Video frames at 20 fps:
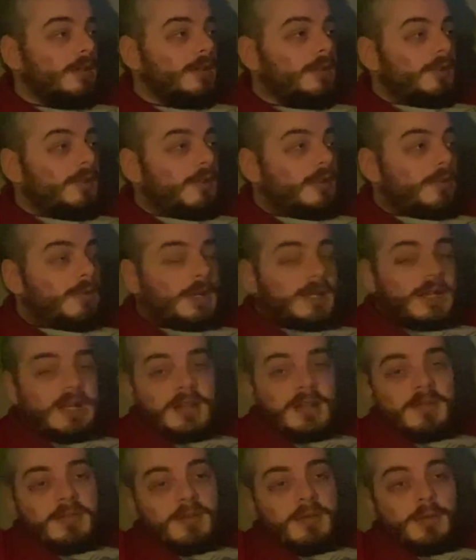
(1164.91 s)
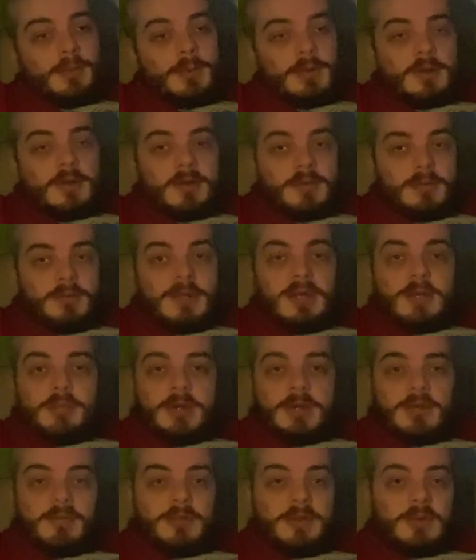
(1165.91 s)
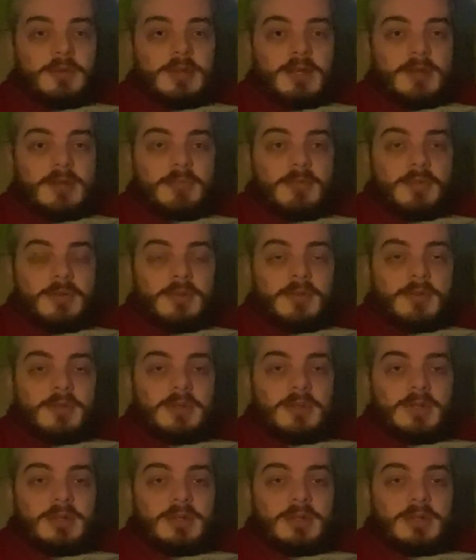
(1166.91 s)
You know, I can sit on my ass all day playing video games and